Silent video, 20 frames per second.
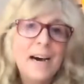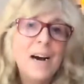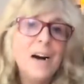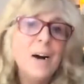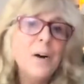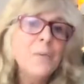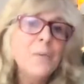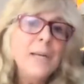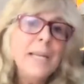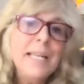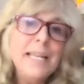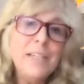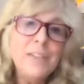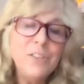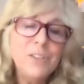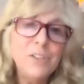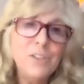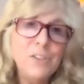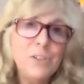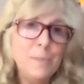Our
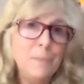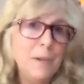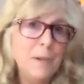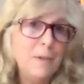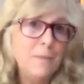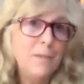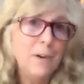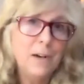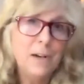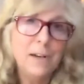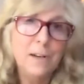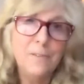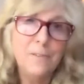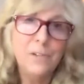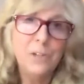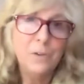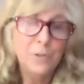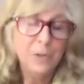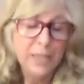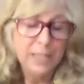relationship
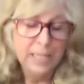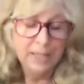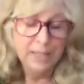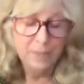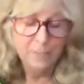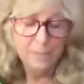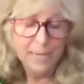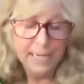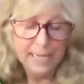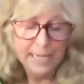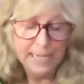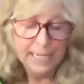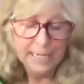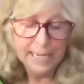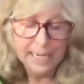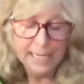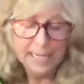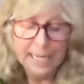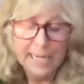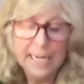evolved over these many
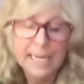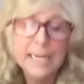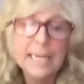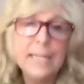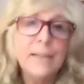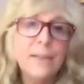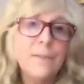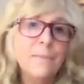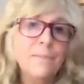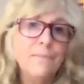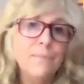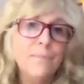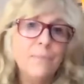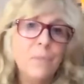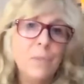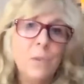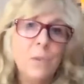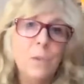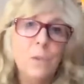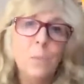decades.
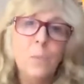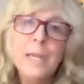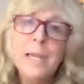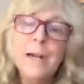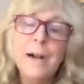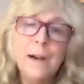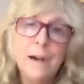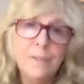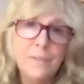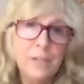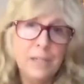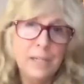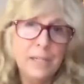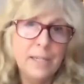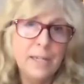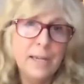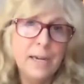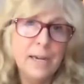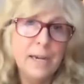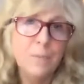We
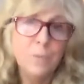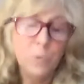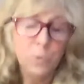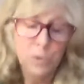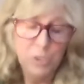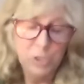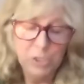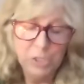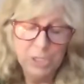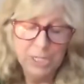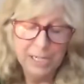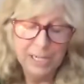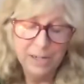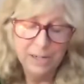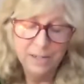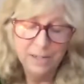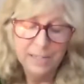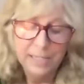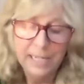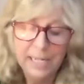oftentimes would
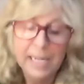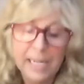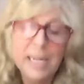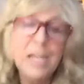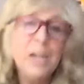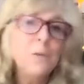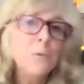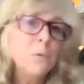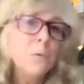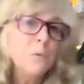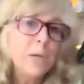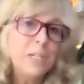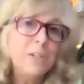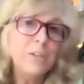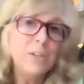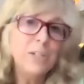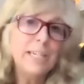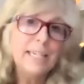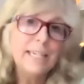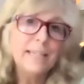share
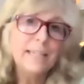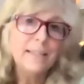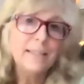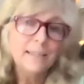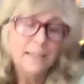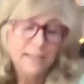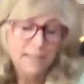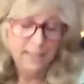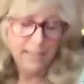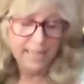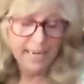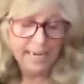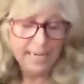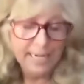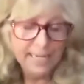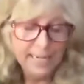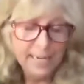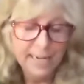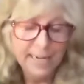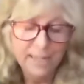enriching
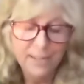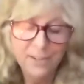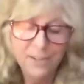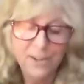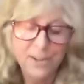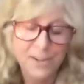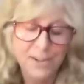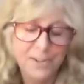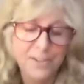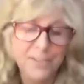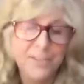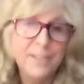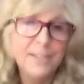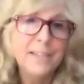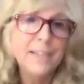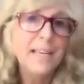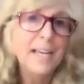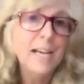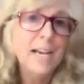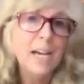late night calls,
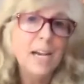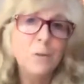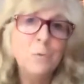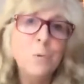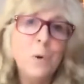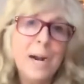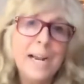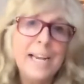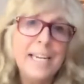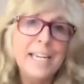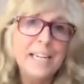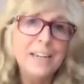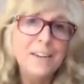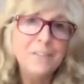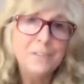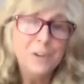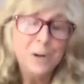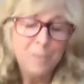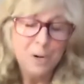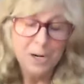
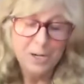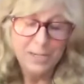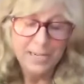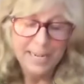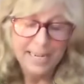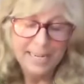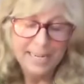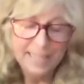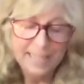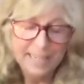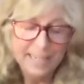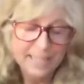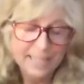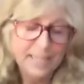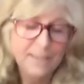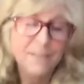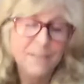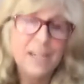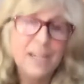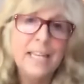unwinding from our day's
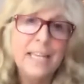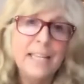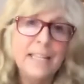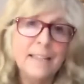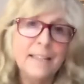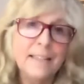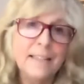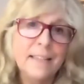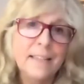activities,